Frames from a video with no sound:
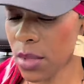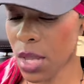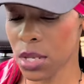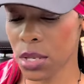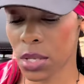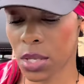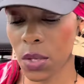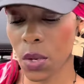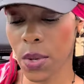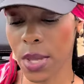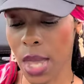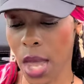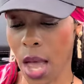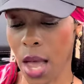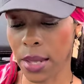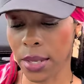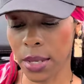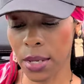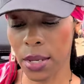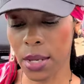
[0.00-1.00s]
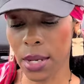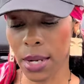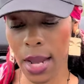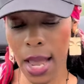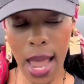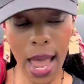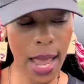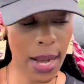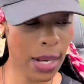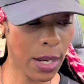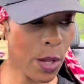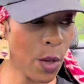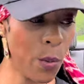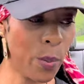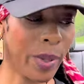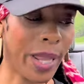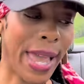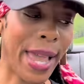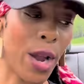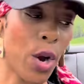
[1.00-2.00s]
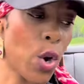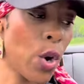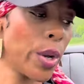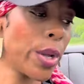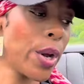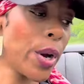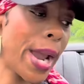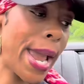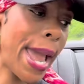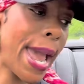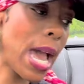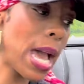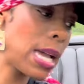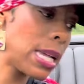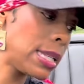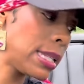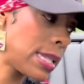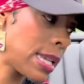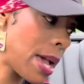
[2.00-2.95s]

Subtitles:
So yeah, you could have had a little player on your hands.